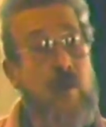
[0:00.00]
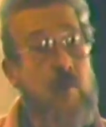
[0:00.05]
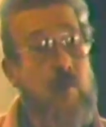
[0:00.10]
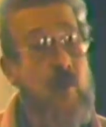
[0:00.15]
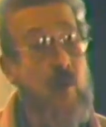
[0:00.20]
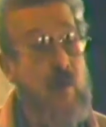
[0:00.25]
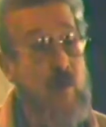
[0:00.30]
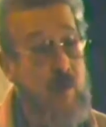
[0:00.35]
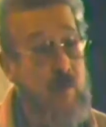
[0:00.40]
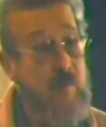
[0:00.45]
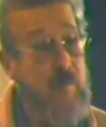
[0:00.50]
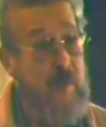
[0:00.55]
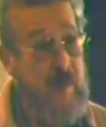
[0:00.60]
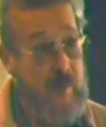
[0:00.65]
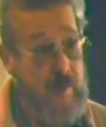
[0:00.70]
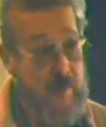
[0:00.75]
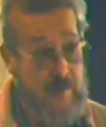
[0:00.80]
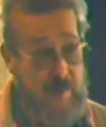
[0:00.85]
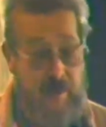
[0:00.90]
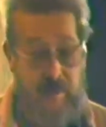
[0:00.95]
and more
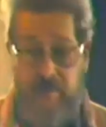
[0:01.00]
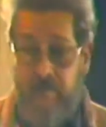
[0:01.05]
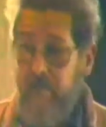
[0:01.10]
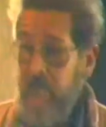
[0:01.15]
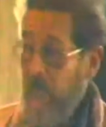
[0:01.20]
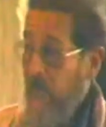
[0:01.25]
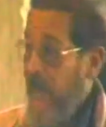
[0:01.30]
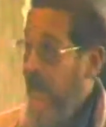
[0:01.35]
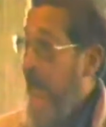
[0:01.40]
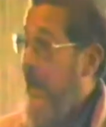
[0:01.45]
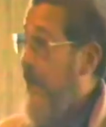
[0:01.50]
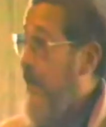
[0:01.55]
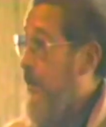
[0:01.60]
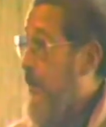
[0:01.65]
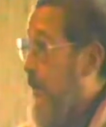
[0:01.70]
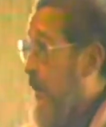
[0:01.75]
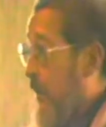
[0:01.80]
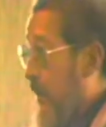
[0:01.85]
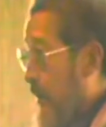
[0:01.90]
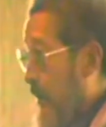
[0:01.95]
openings for
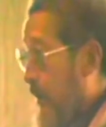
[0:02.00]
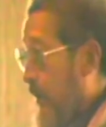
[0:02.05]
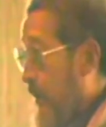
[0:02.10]
action at the